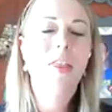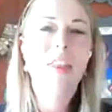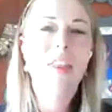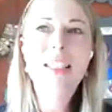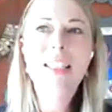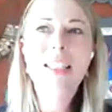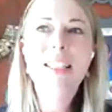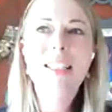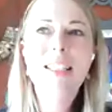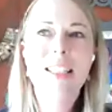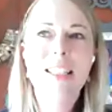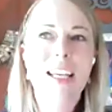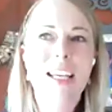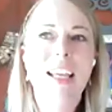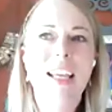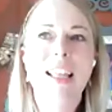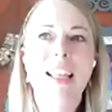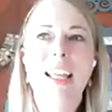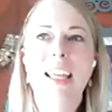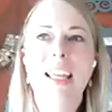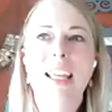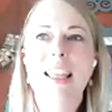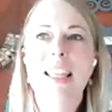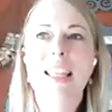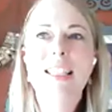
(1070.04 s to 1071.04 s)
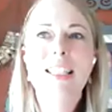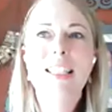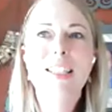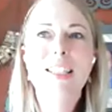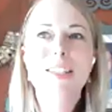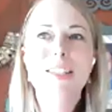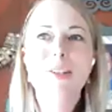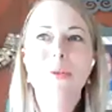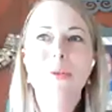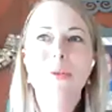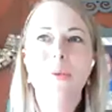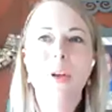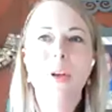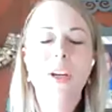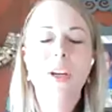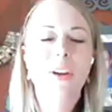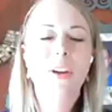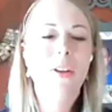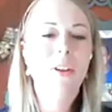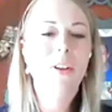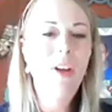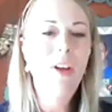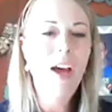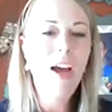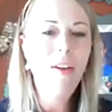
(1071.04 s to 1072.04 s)
this is it. Like this is a
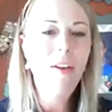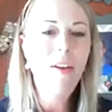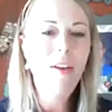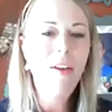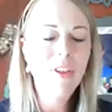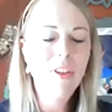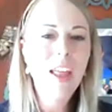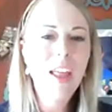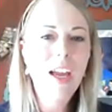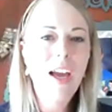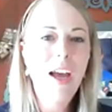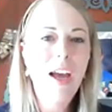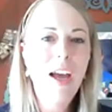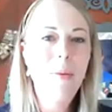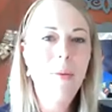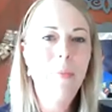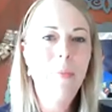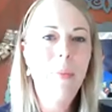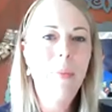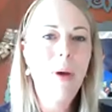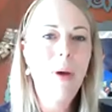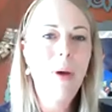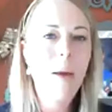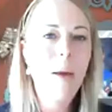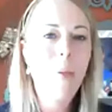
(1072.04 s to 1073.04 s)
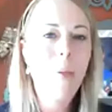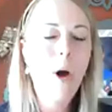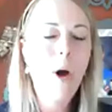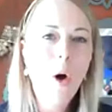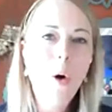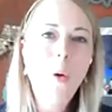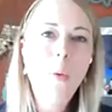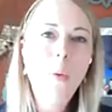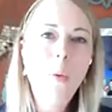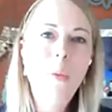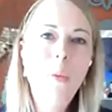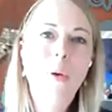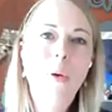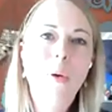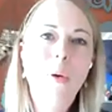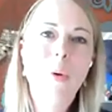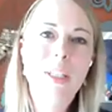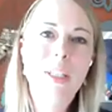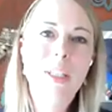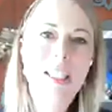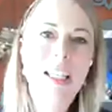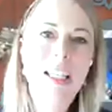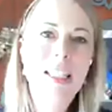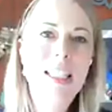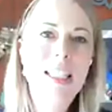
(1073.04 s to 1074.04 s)
real. I feel like I'm I'm home
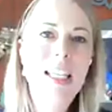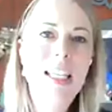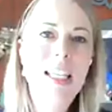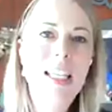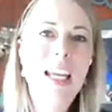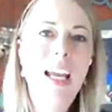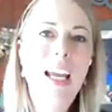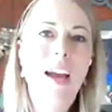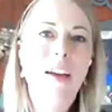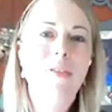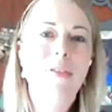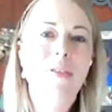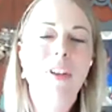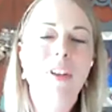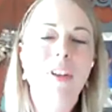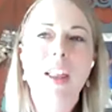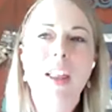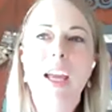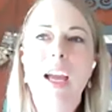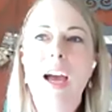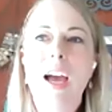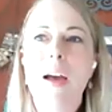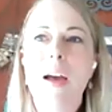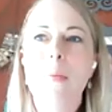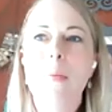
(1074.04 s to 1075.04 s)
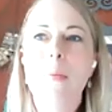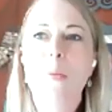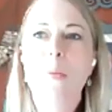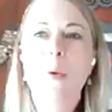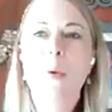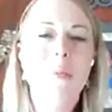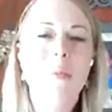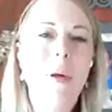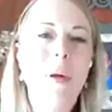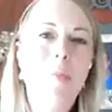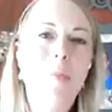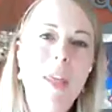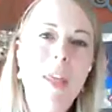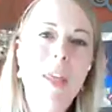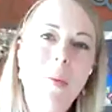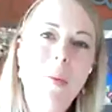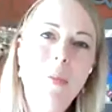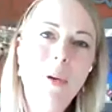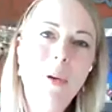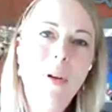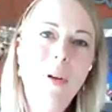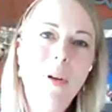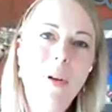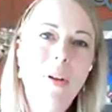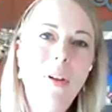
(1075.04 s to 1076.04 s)
with Scentsy. I feel like I'm with my
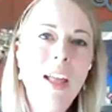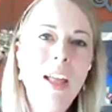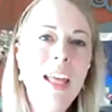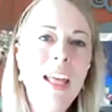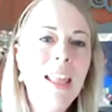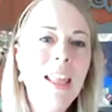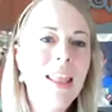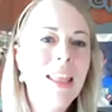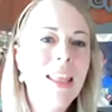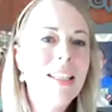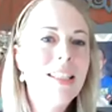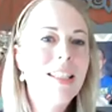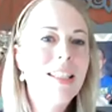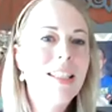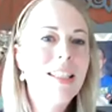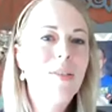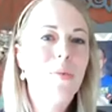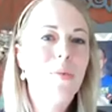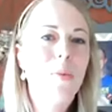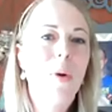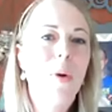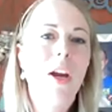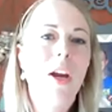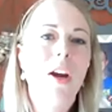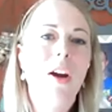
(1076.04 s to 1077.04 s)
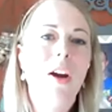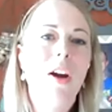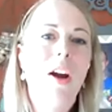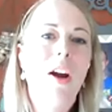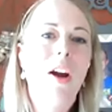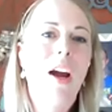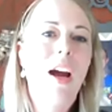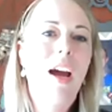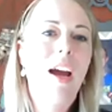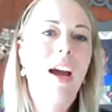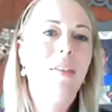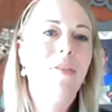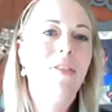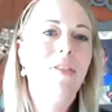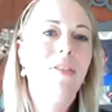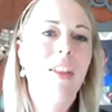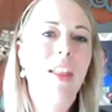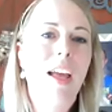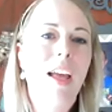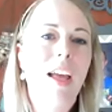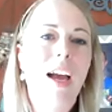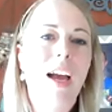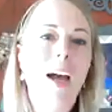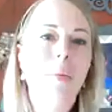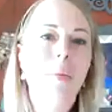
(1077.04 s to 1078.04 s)
people. This is where I
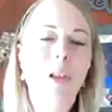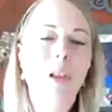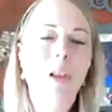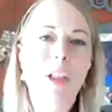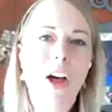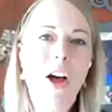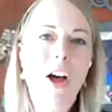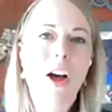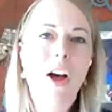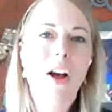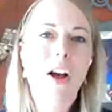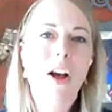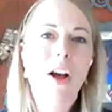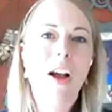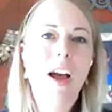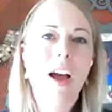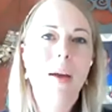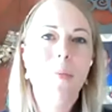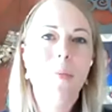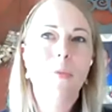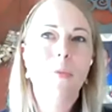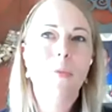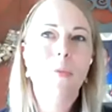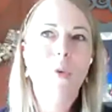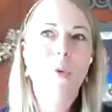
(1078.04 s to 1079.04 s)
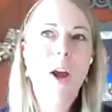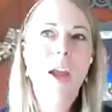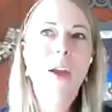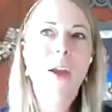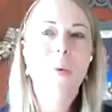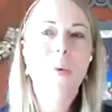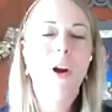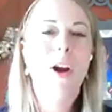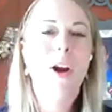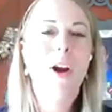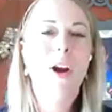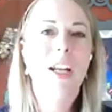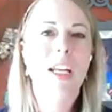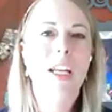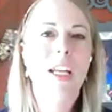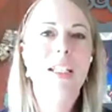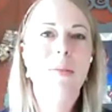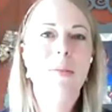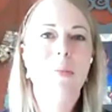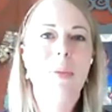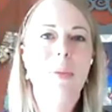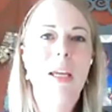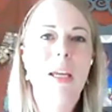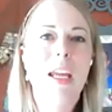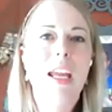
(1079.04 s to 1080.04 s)
feel like I belong. I'm right where I
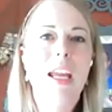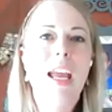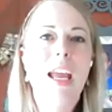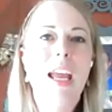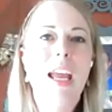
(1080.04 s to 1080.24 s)
need to